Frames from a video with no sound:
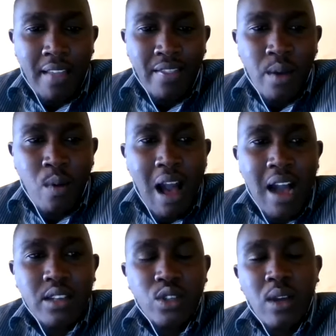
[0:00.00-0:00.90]
they were
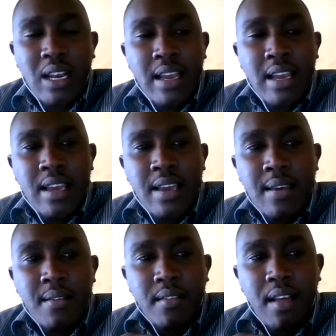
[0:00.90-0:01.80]

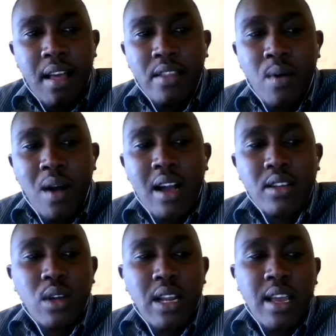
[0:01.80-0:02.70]
actually, they were
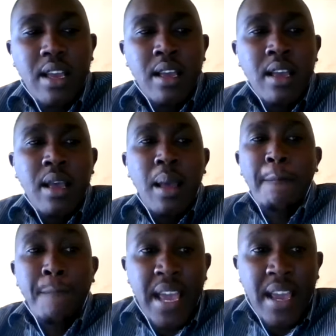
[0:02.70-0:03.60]
actually
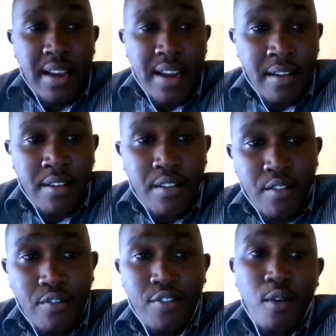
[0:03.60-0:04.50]
made
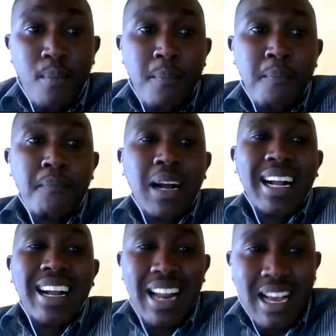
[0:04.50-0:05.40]
from
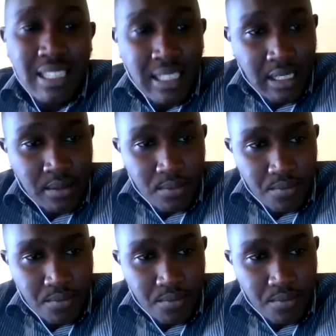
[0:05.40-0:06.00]
grass.